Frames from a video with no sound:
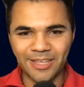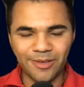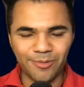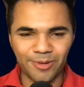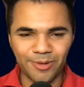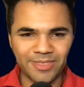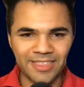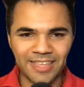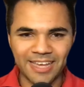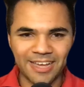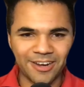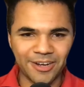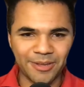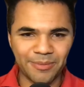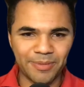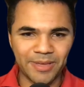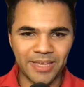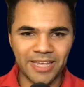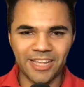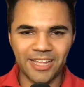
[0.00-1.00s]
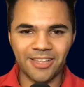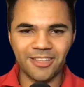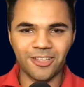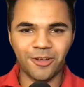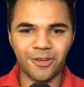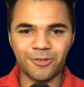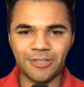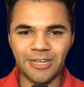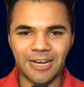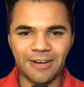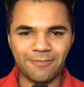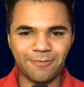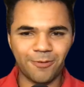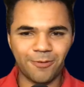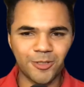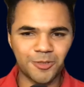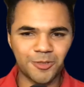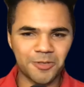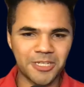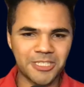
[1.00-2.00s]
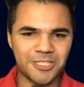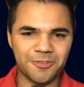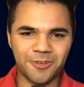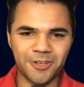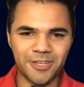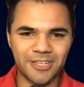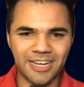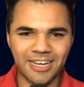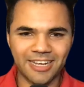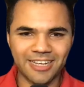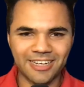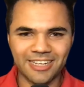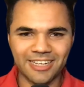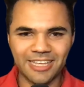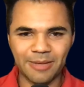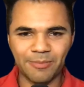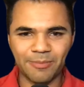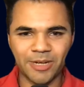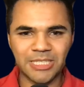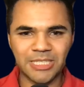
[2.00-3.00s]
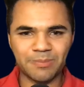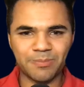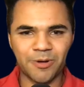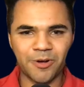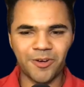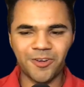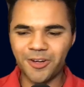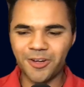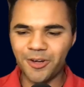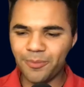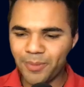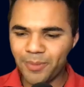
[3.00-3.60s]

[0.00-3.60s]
without it being a low downforce race, you're really not going to get much at Pocono.